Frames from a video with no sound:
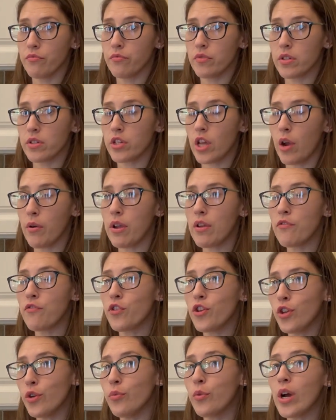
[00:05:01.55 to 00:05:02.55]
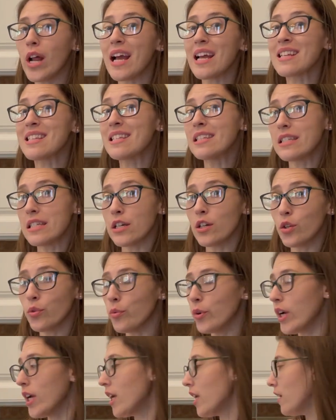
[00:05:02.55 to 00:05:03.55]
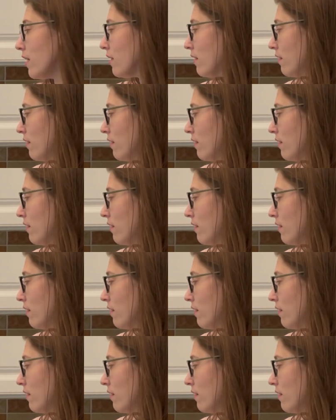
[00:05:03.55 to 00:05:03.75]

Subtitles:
So if you want a steel one,